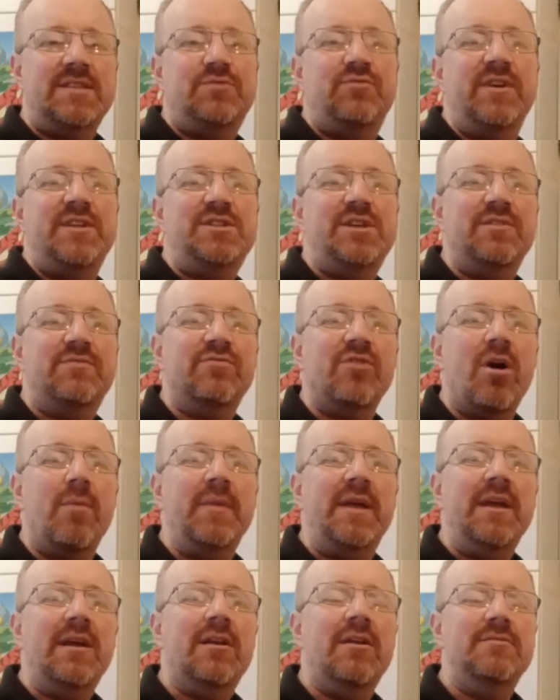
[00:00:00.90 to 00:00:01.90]
it's Richard
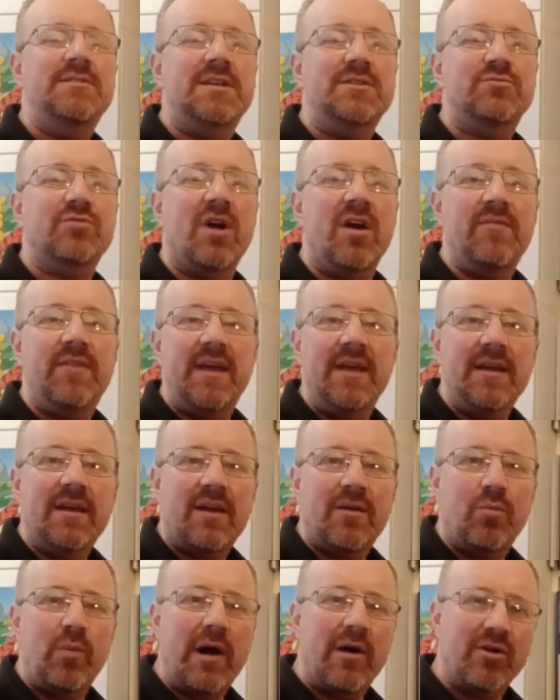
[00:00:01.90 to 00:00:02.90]
from Inclusive Driving.
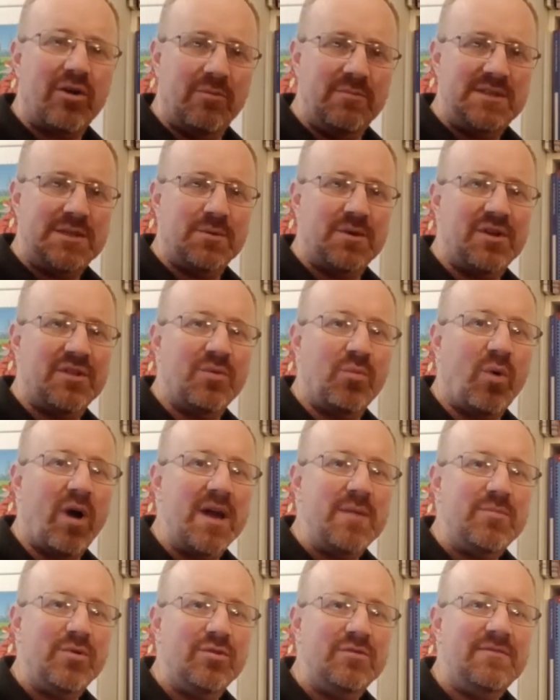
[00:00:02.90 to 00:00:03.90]
Welcome to another
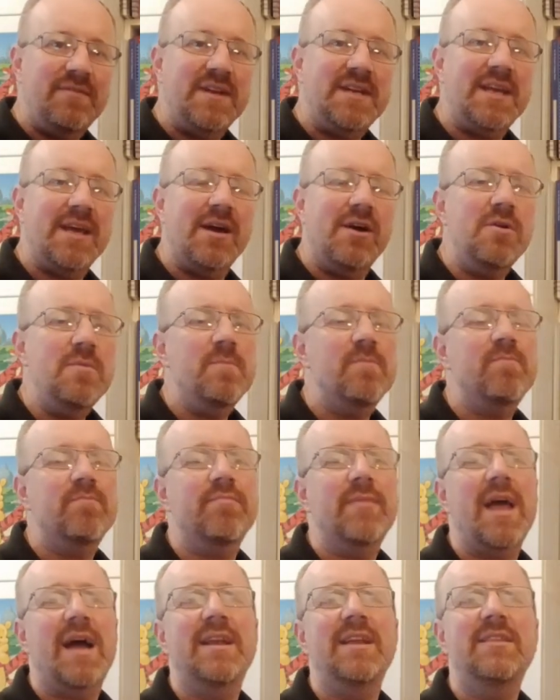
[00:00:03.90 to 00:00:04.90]
Whiteboard video.
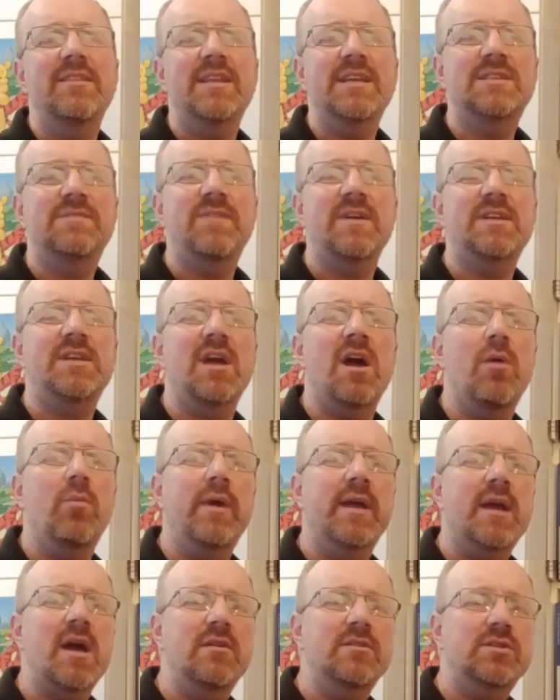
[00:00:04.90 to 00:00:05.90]
And in this video,
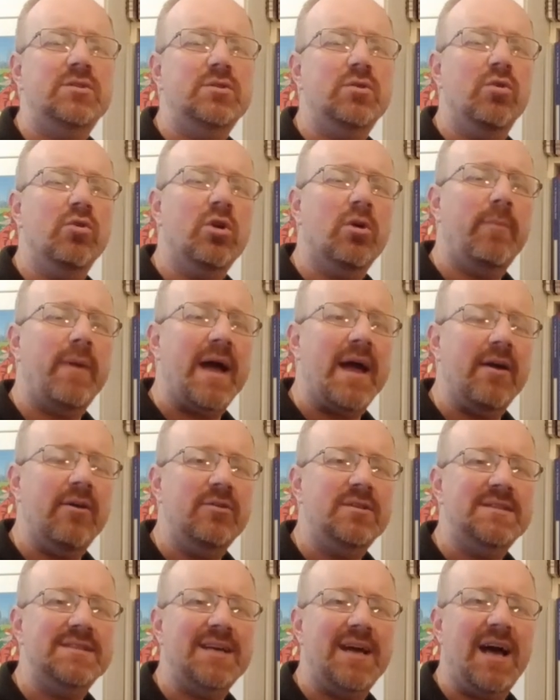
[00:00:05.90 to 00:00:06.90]
we're going to talk
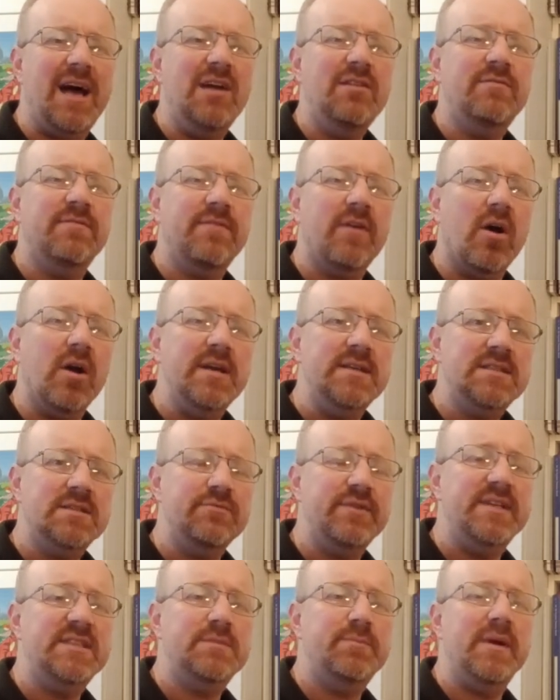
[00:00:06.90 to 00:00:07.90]
about
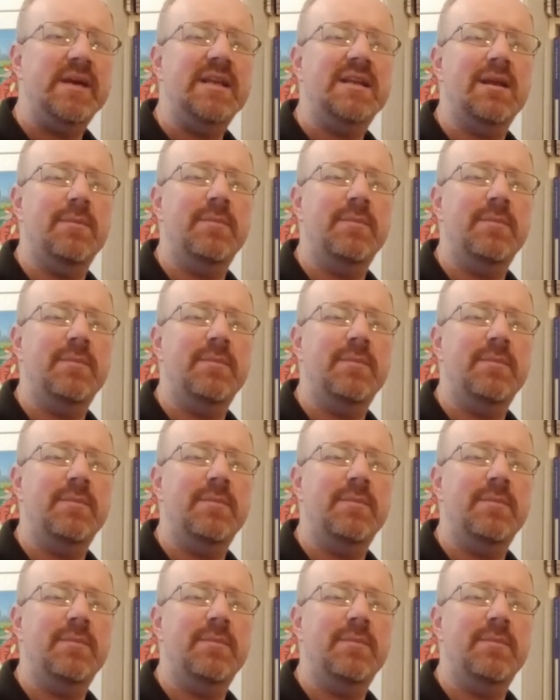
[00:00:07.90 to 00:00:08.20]
advisory speed